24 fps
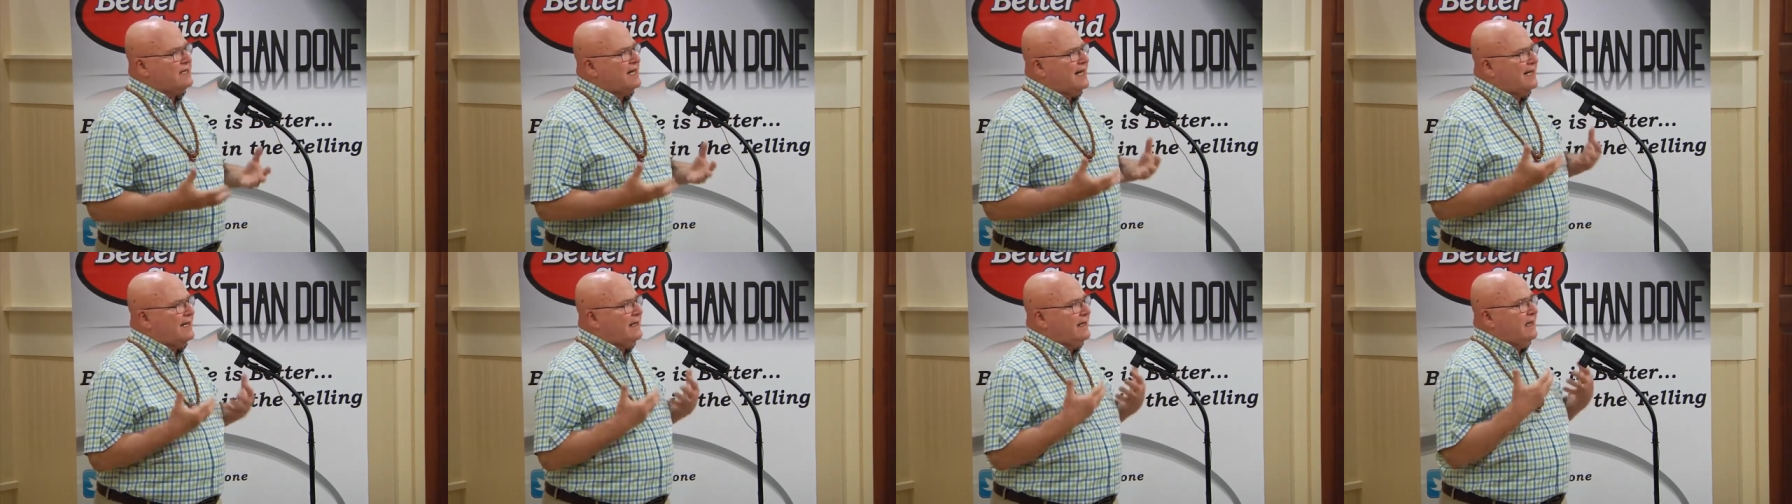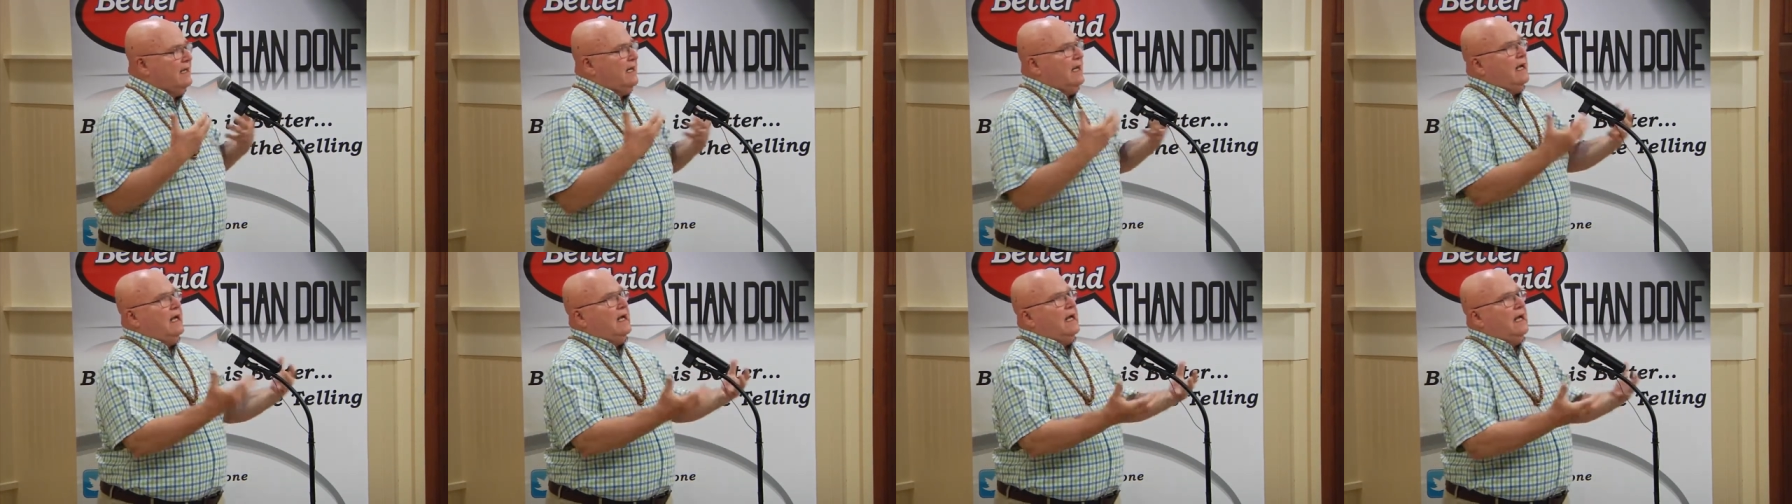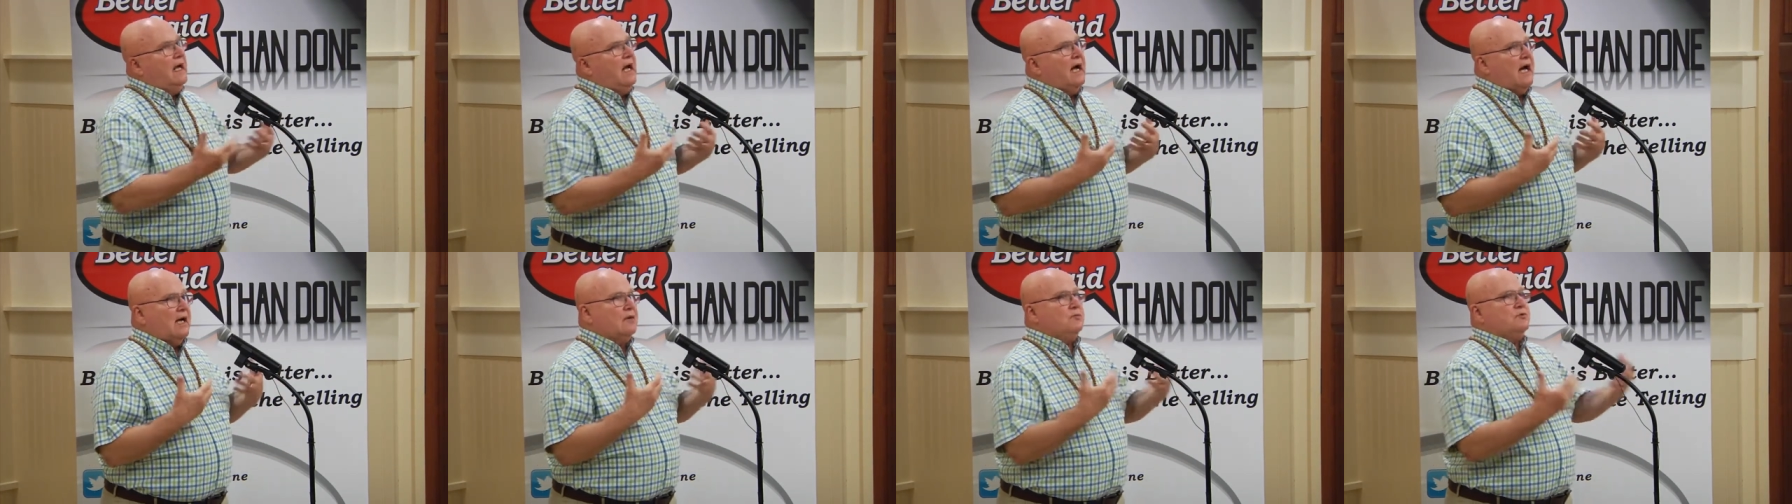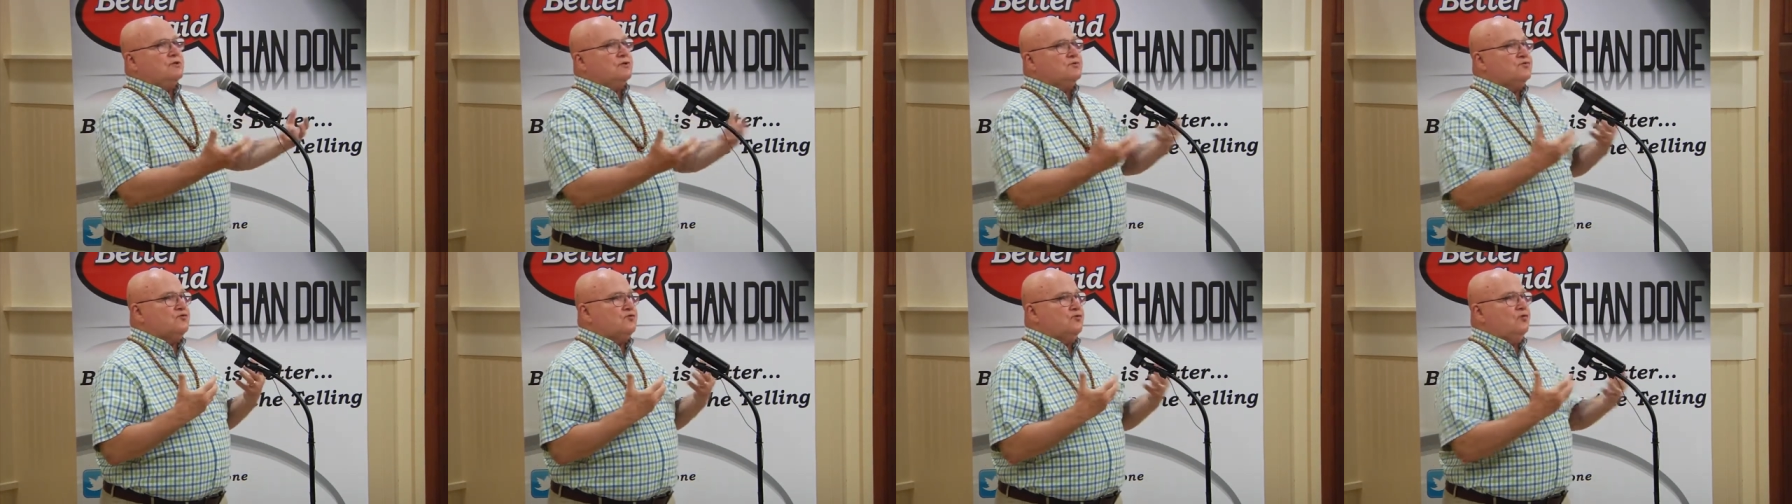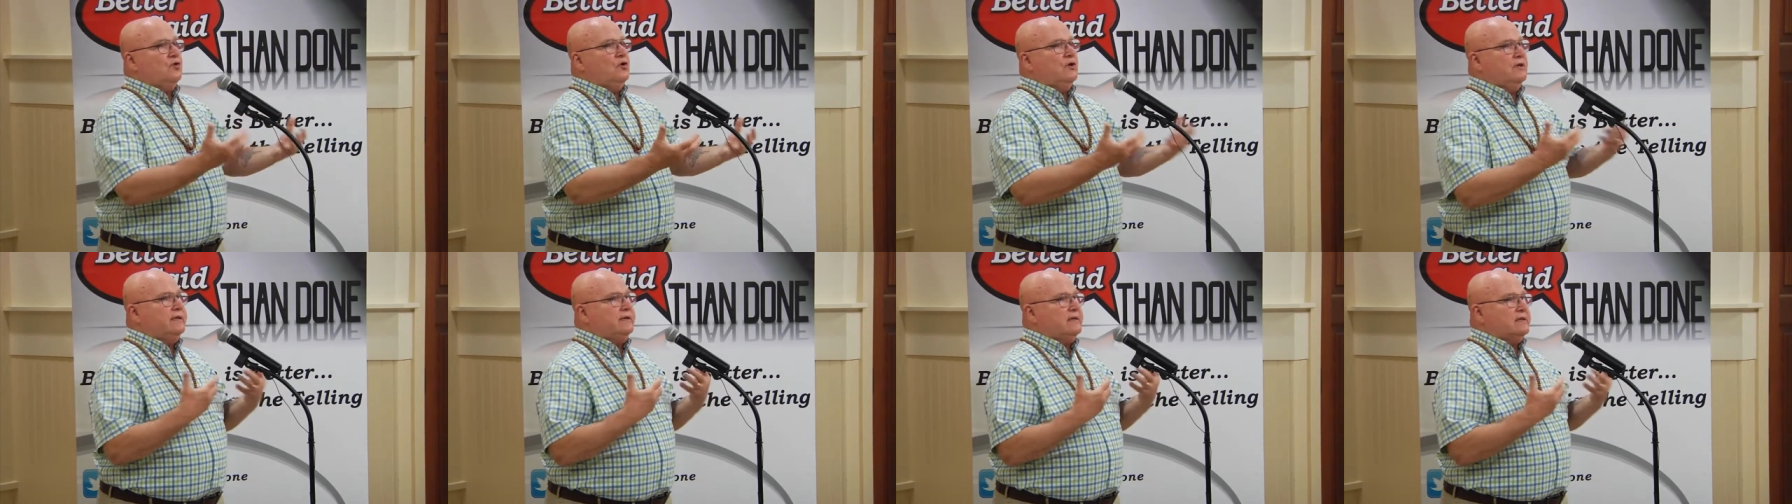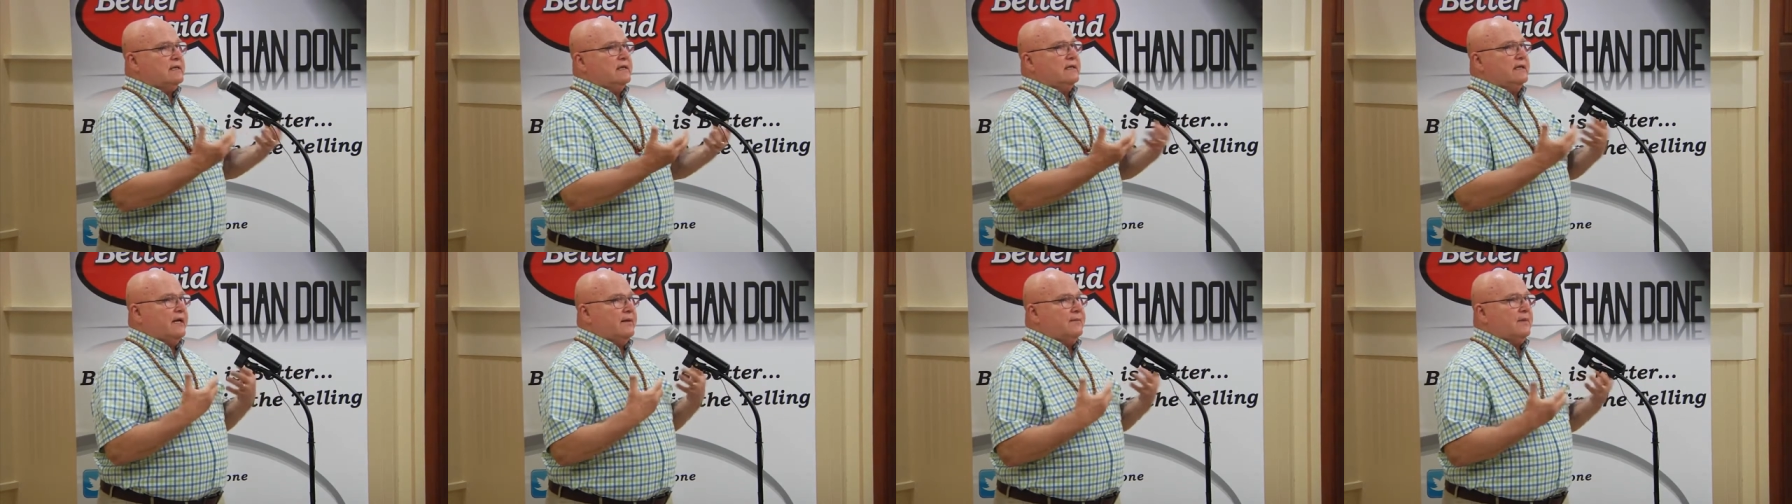And I was drawn
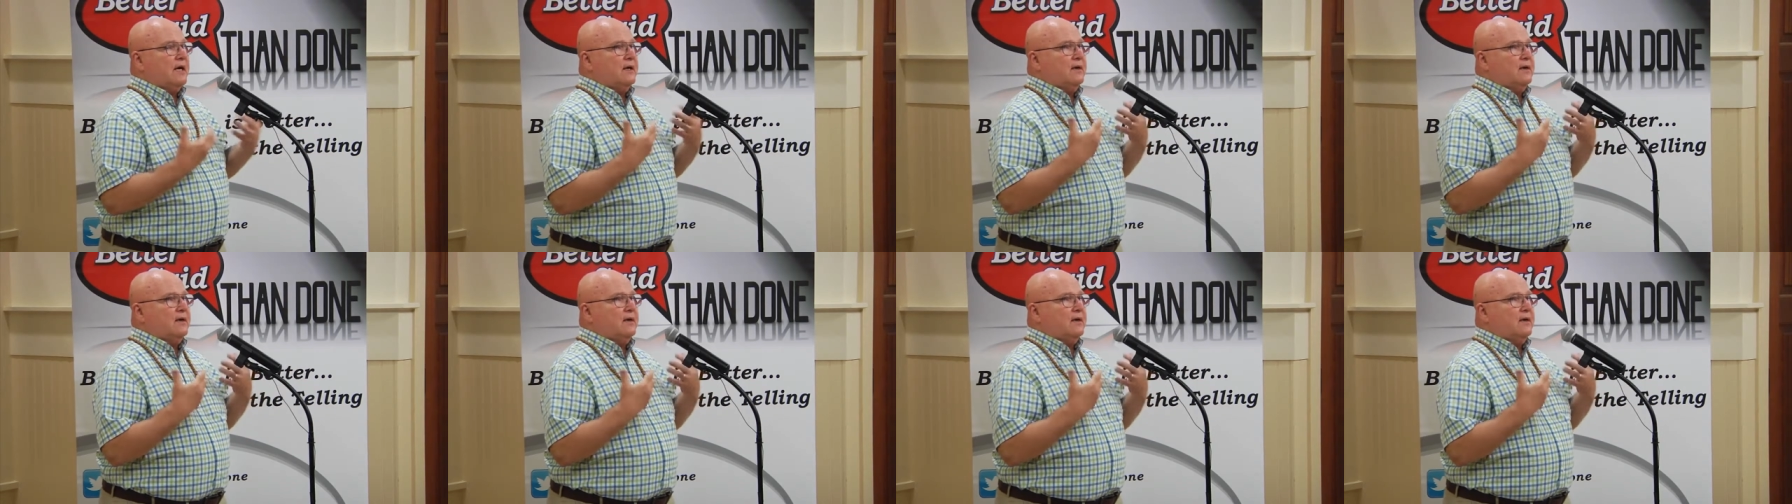to them.